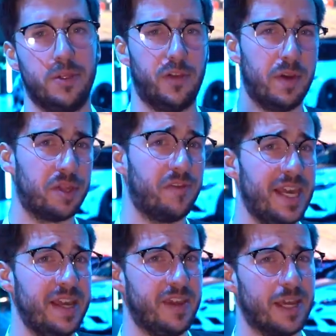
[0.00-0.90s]
So the rest of the
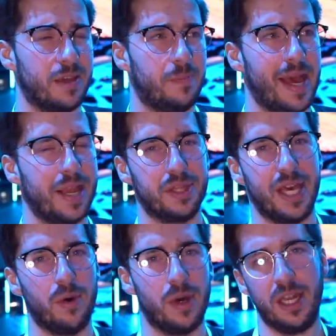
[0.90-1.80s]
evening pans
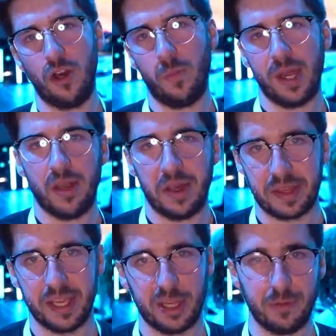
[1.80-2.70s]
out a little bit
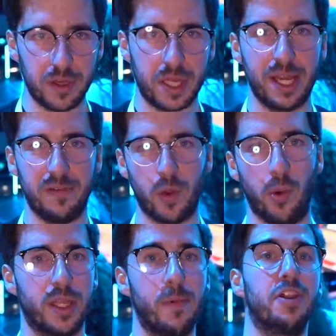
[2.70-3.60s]
like this. We've just had, of
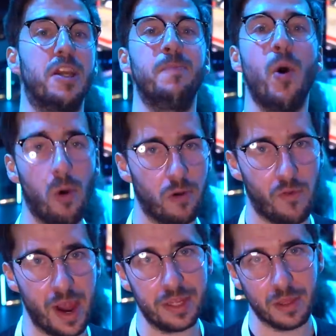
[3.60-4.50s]
course, the most
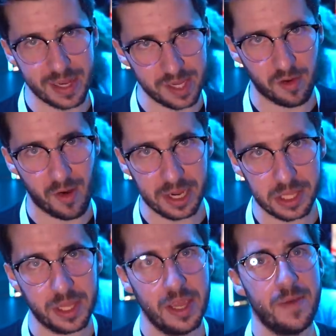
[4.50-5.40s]
important race, the media
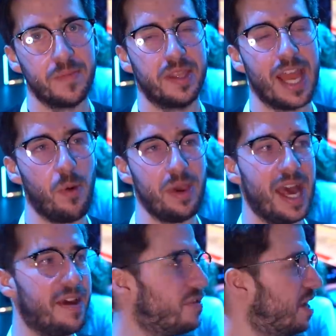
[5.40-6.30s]
race. Now we
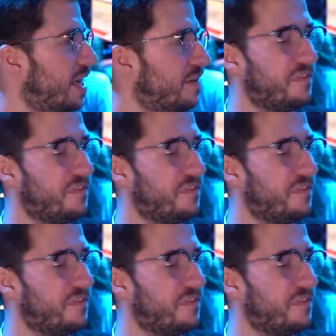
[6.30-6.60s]
have the